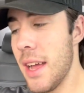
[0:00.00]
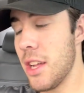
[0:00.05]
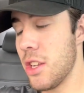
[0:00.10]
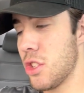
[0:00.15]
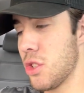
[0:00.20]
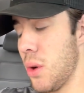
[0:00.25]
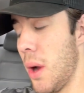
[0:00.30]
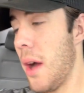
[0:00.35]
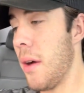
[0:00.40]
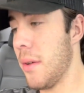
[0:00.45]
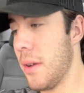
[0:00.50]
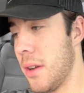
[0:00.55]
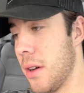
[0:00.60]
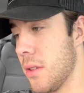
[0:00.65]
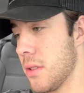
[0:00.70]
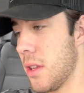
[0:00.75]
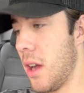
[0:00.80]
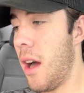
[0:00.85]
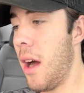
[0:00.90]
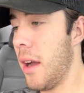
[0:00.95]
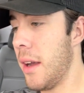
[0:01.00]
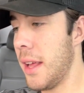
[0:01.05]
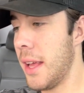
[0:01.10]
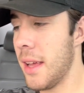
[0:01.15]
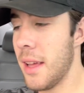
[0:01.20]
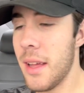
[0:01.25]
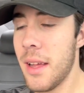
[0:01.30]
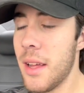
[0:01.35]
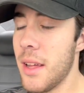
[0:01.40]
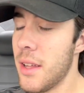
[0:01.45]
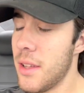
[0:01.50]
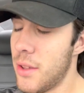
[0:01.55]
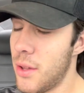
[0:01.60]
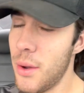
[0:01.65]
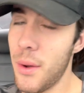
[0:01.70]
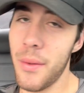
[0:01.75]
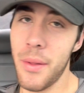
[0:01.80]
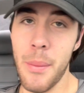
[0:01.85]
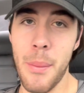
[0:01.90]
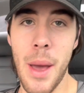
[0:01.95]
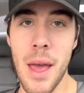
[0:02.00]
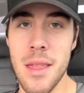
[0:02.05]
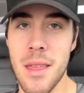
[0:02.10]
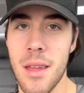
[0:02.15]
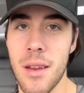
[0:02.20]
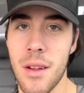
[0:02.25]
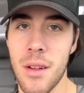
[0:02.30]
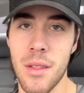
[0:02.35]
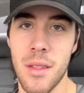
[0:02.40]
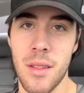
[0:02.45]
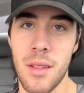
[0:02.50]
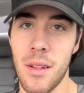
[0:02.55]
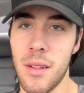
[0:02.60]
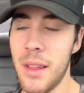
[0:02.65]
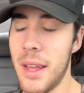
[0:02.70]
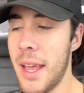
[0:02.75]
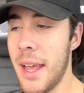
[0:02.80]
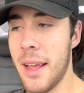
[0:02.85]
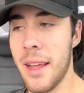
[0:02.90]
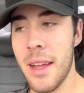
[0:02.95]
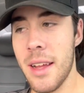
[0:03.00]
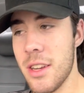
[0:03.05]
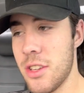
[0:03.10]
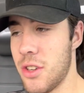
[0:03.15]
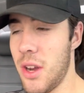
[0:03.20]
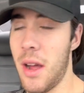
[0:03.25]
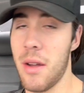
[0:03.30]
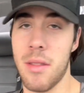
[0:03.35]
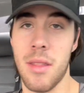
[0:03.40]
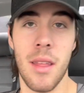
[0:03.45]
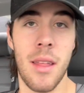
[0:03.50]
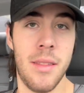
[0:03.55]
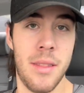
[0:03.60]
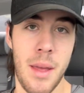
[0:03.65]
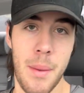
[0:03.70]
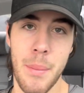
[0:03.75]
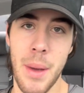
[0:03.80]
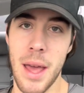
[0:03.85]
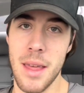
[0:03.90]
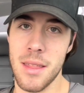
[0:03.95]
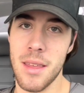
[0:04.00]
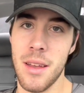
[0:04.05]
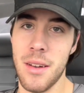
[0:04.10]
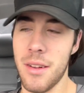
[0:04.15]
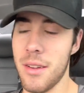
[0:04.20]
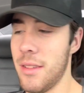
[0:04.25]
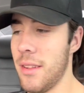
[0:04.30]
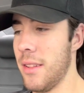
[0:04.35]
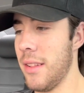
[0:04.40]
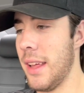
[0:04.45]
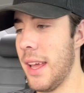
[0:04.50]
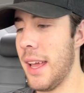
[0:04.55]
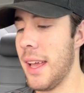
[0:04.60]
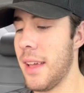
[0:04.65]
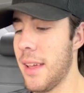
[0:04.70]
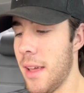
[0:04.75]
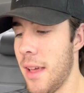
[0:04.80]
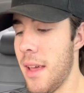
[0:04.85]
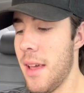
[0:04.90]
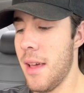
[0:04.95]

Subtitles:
Trout and Ohtani, two of the best hitters in the league. Trout's the best hitter in the league.